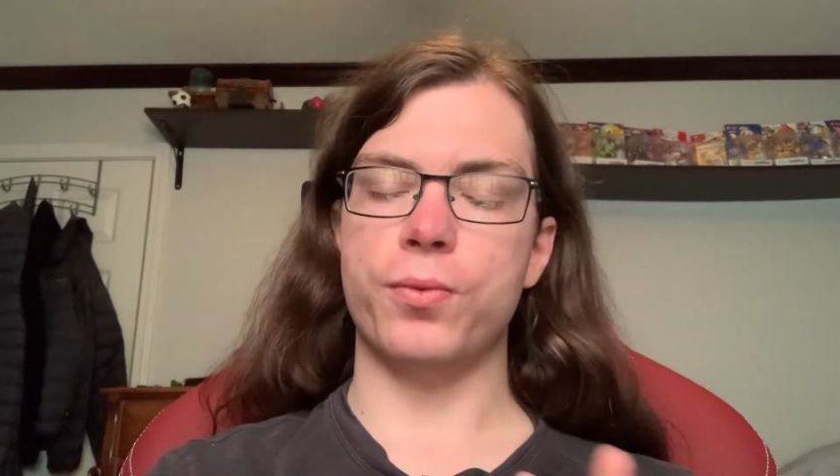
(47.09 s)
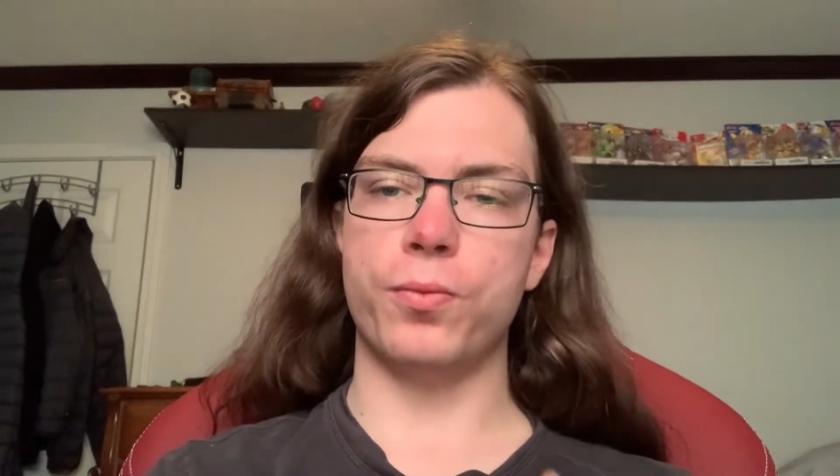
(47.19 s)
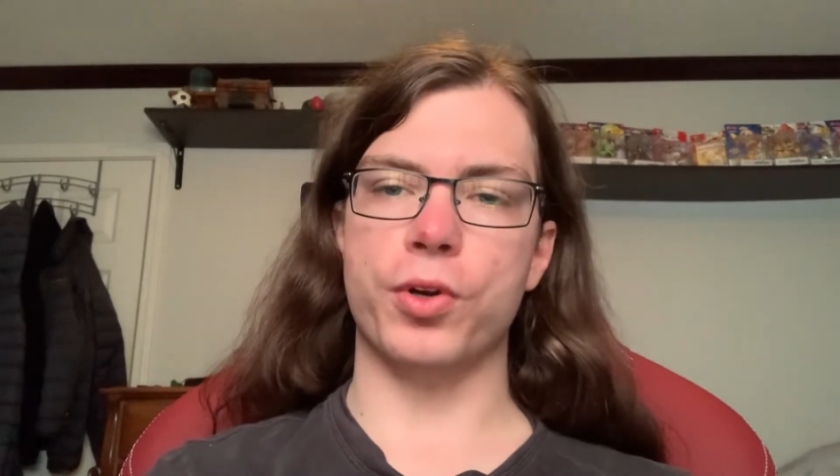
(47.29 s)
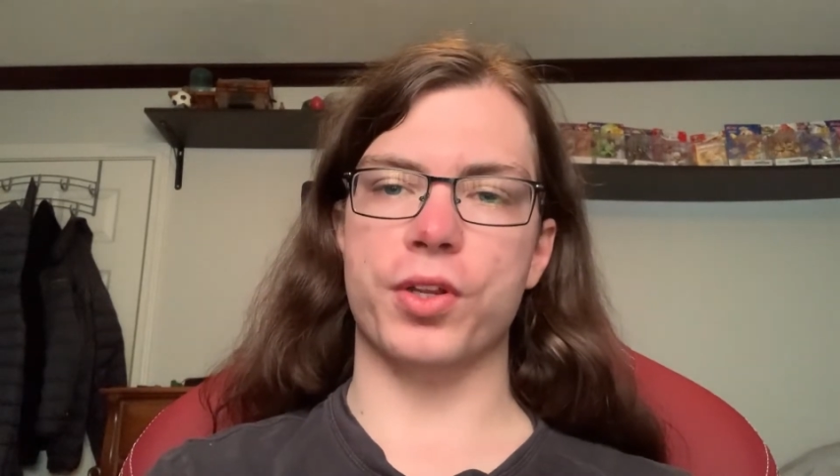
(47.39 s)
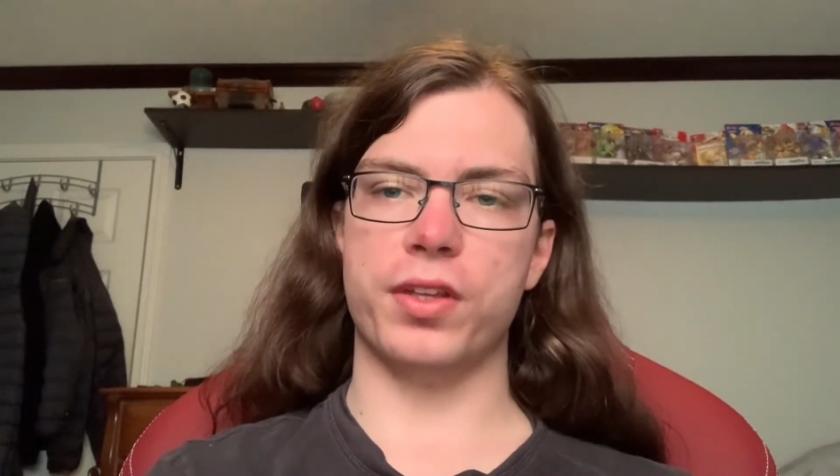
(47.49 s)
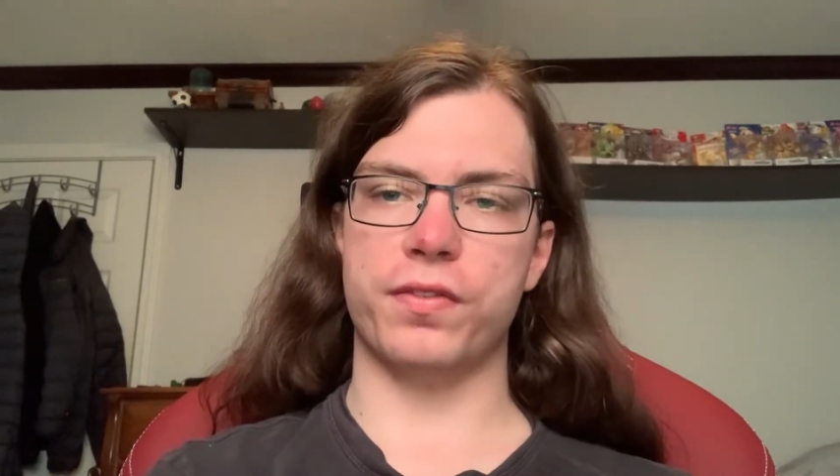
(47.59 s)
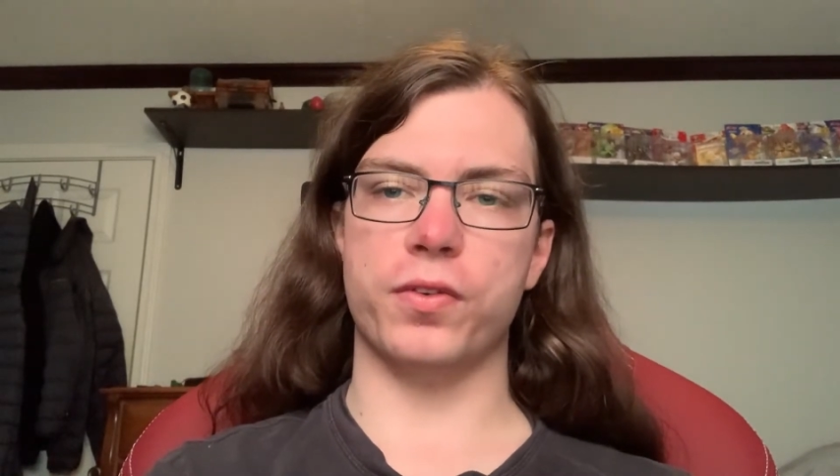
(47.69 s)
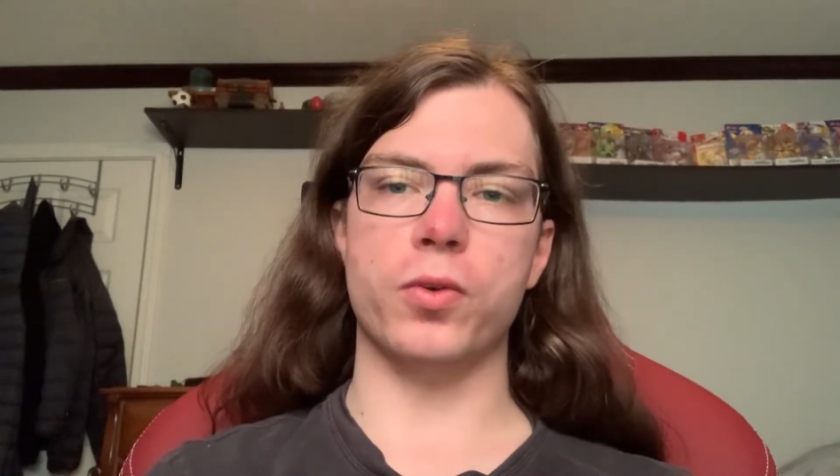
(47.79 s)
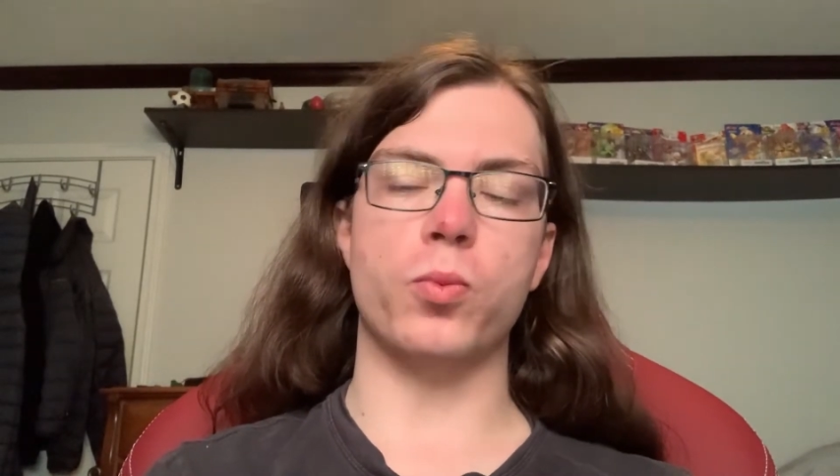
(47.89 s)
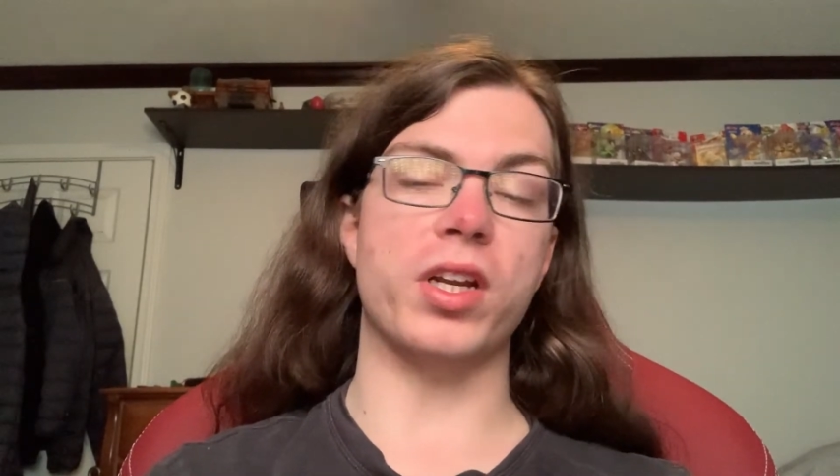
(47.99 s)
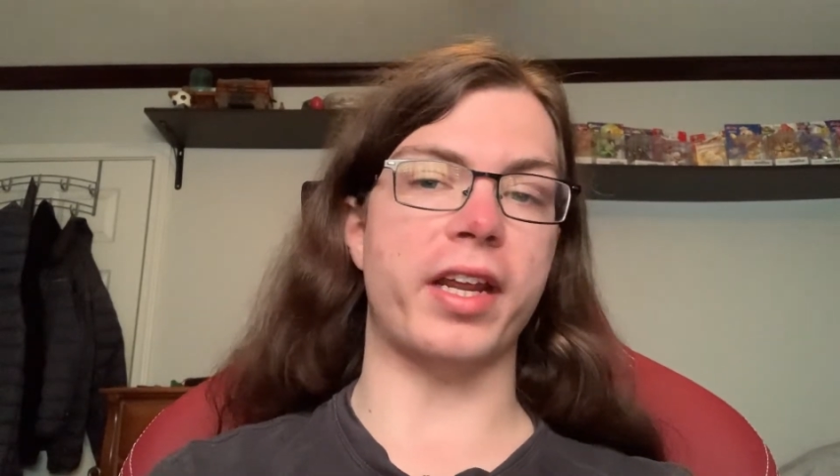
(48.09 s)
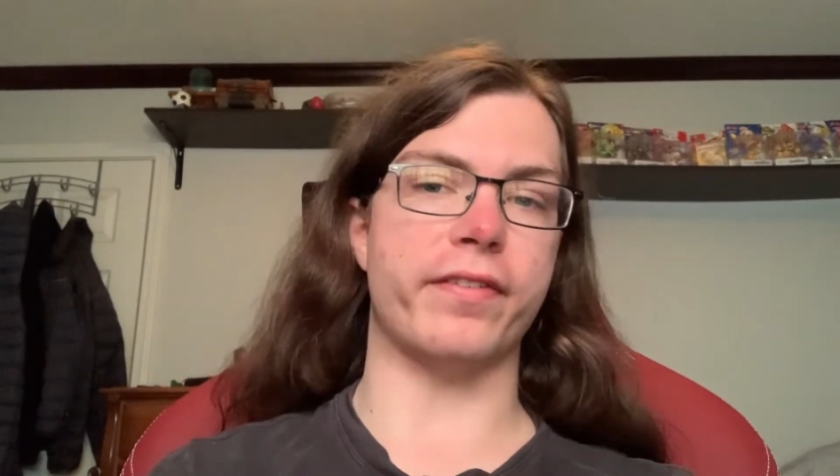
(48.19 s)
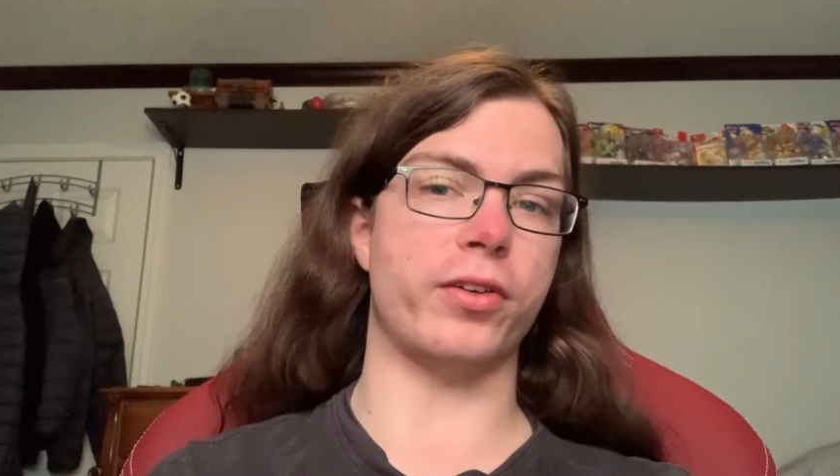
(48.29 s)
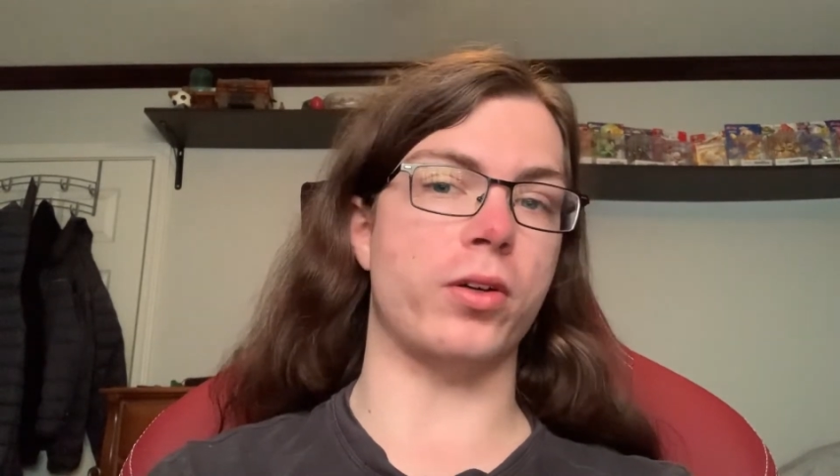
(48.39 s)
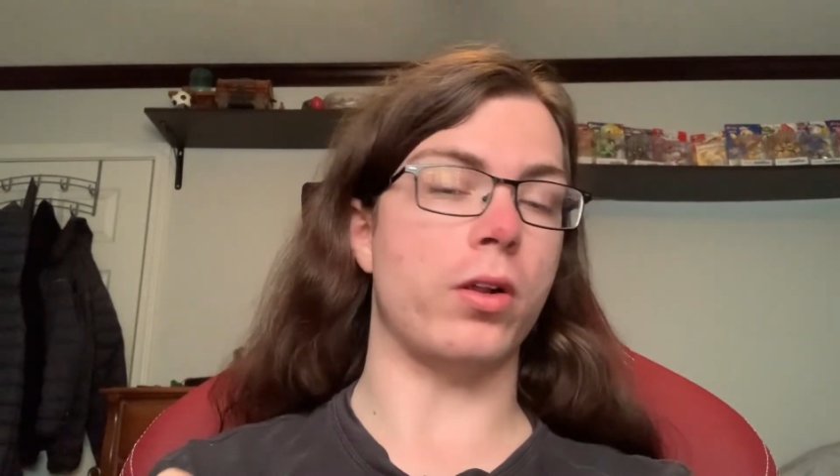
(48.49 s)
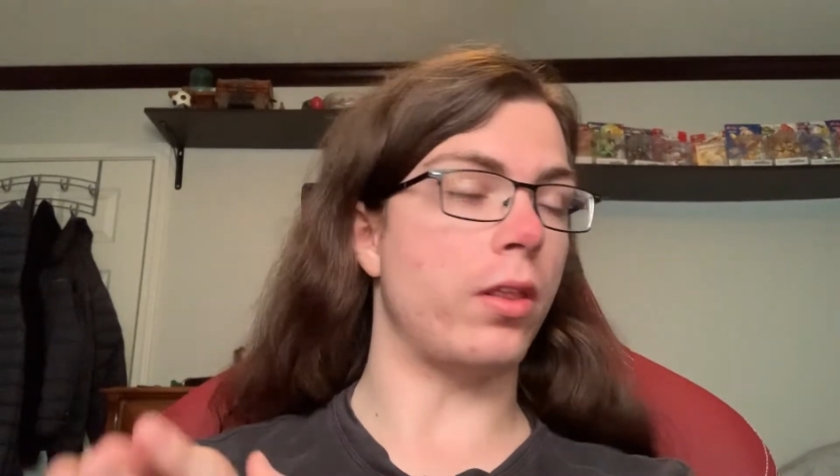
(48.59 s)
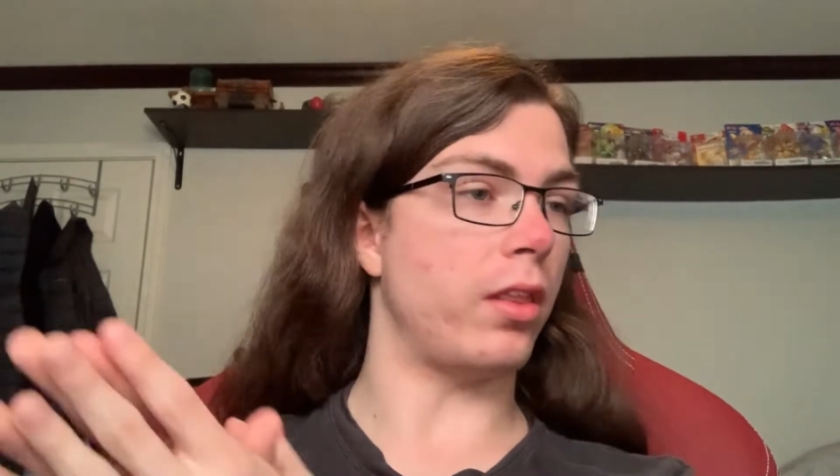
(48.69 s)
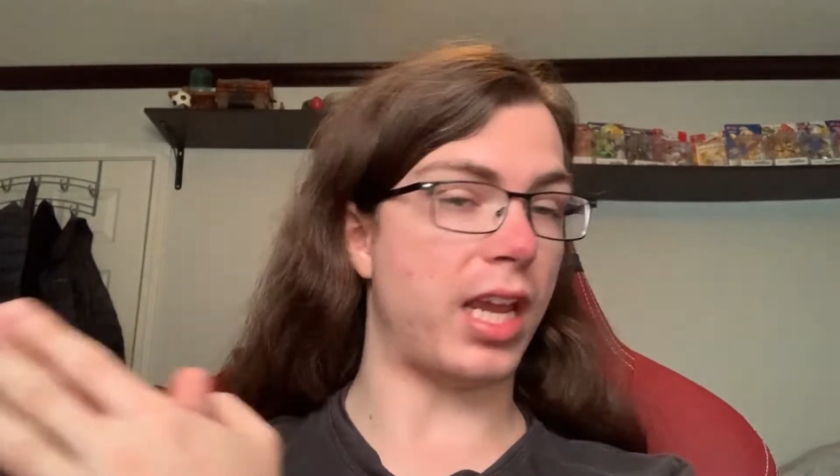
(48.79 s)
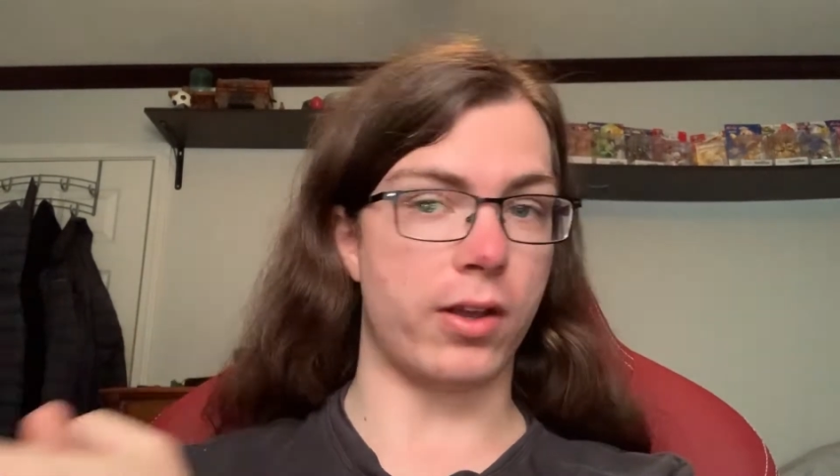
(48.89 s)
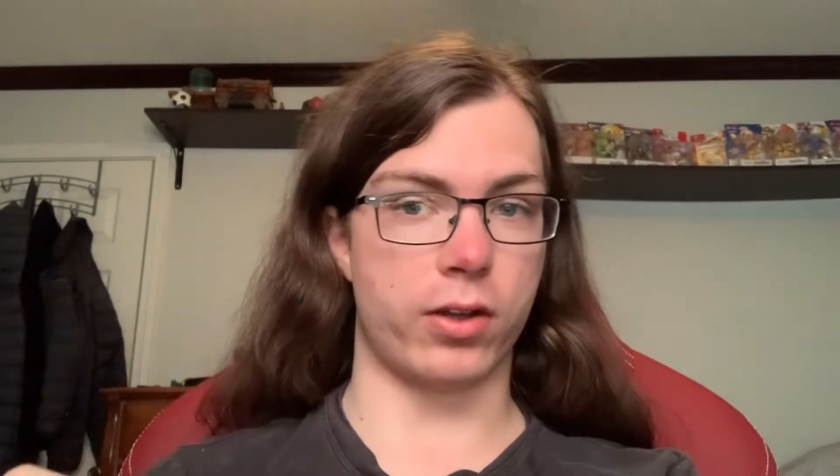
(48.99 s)
worth it for whatever
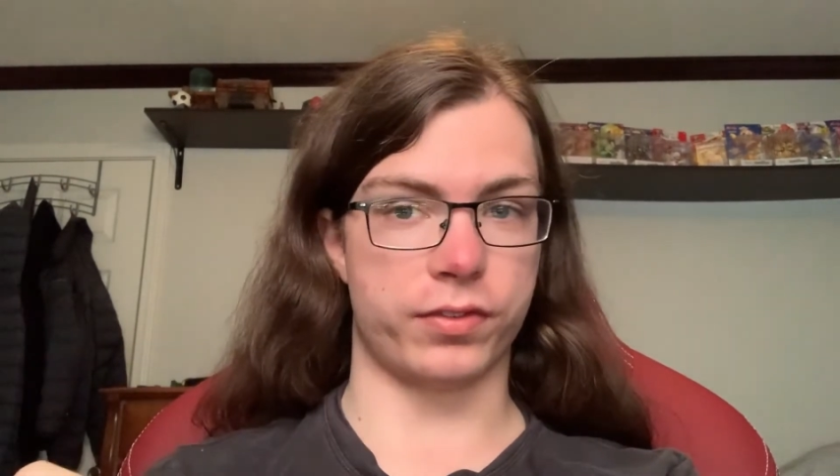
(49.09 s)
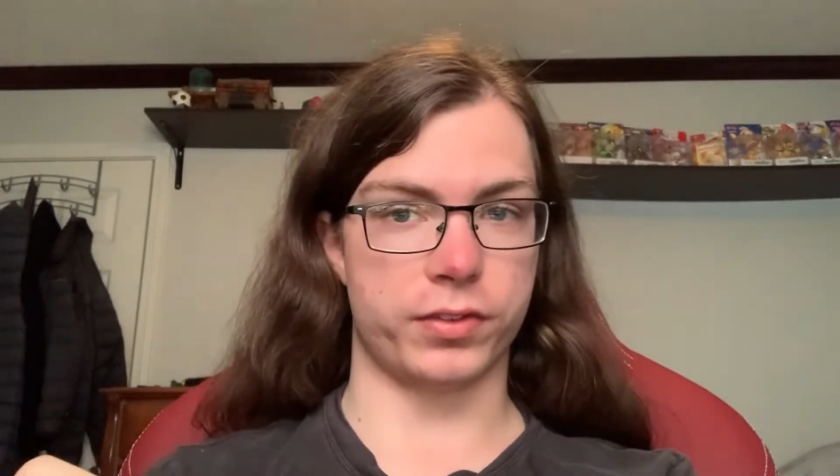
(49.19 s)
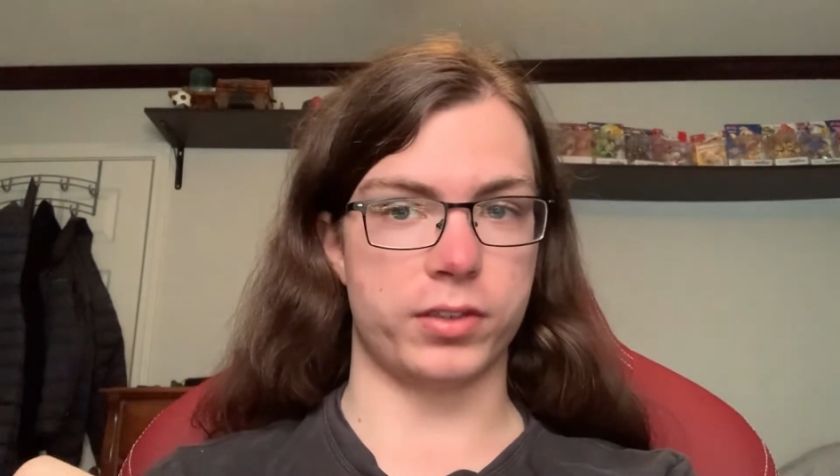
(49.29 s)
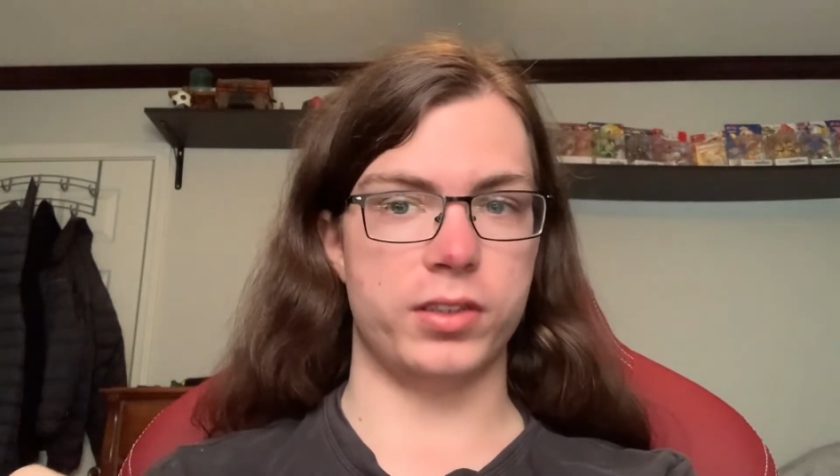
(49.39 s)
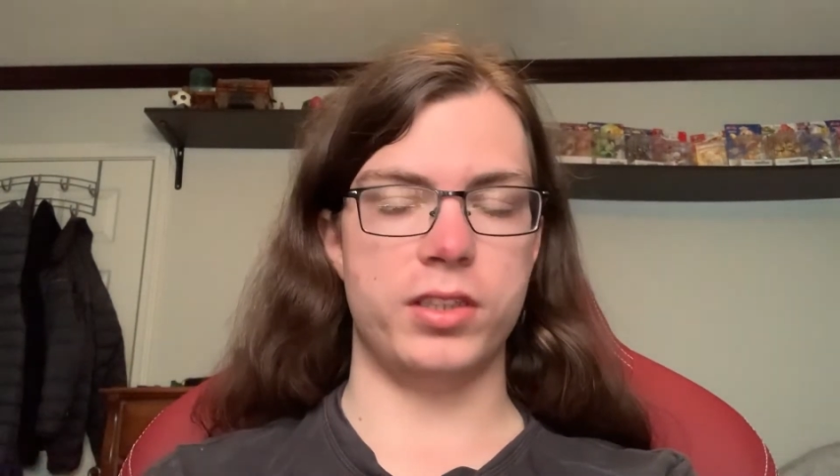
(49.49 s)
they offer?